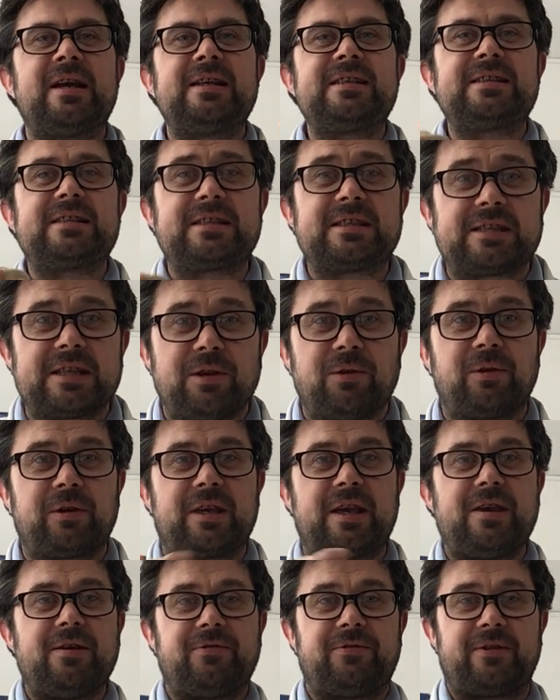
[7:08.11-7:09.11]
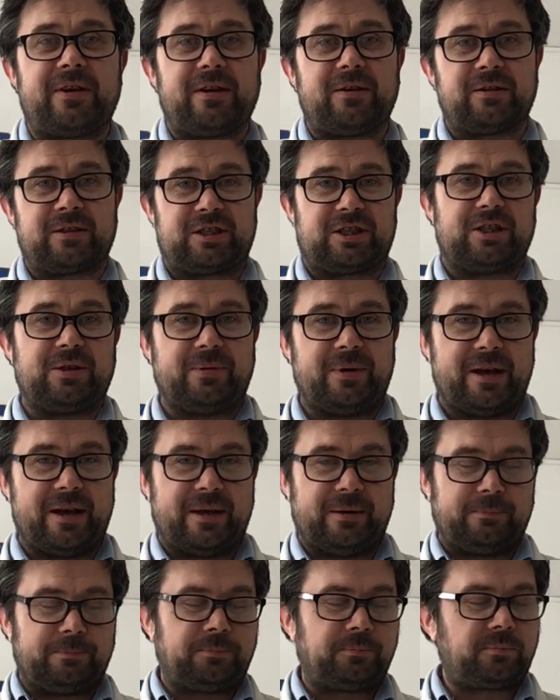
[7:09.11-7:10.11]
silky feel to
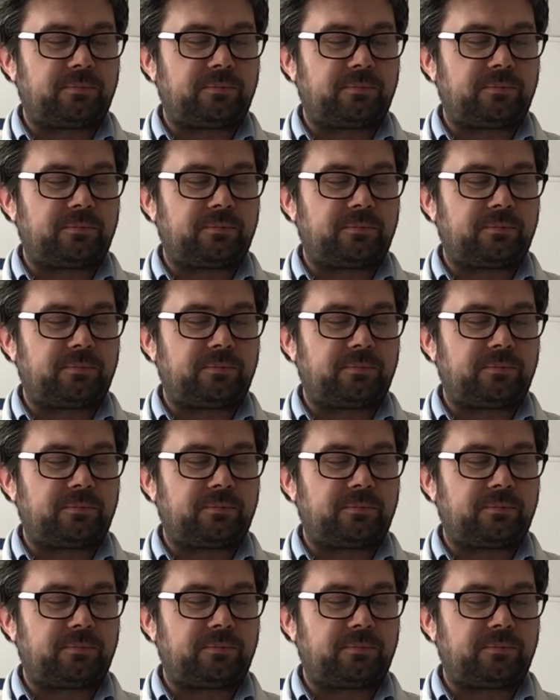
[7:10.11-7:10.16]
it.